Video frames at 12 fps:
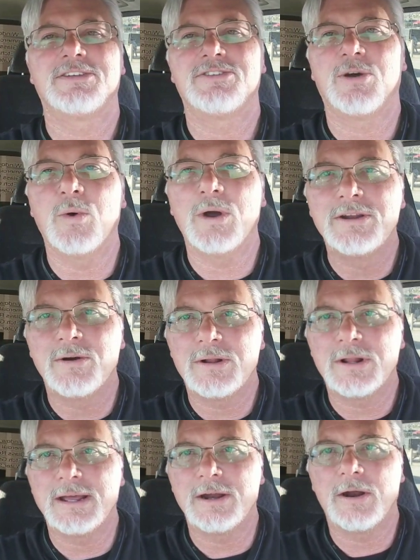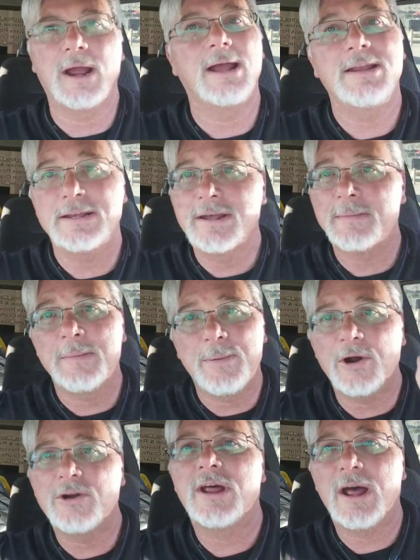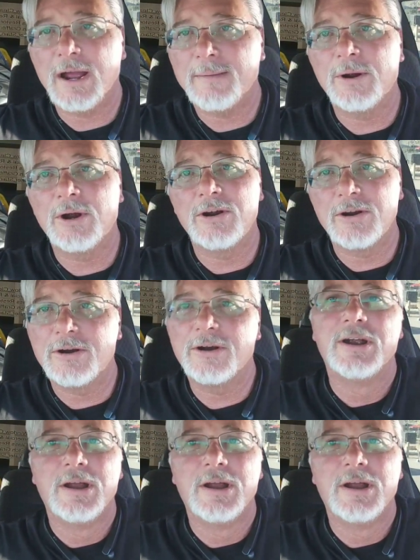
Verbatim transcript: that's a window cleaner, and yes, I'm a part timer,